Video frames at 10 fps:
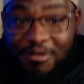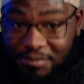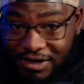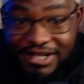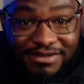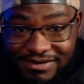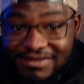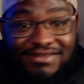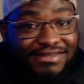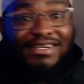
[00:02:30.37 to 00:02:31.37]
but
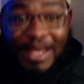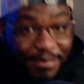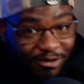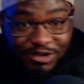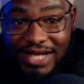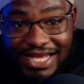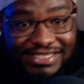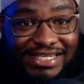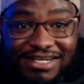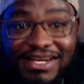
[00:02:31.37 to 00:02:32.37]
let me know what you guys
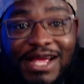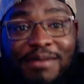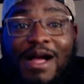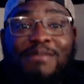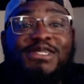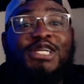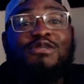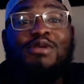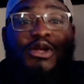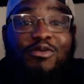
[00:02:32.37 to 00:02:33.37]
think in the damn comment
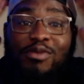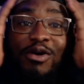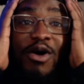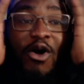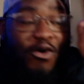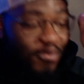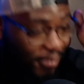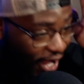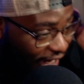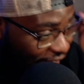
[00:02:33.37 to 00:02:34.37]
section below, bro. Oh
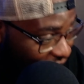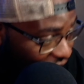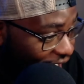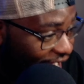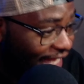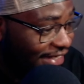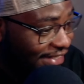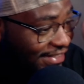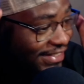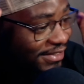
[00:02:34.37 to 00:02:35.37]
my God,
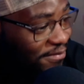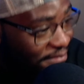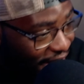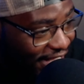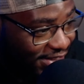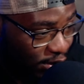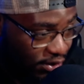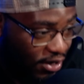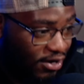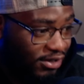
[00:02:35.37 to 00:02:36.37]
this is amazing,
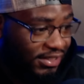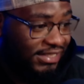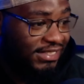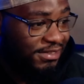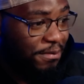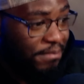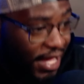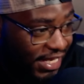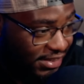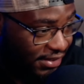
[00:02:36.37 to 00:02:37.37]
dog. This is
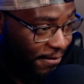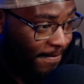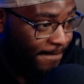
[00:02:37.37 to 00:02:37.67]
amazing.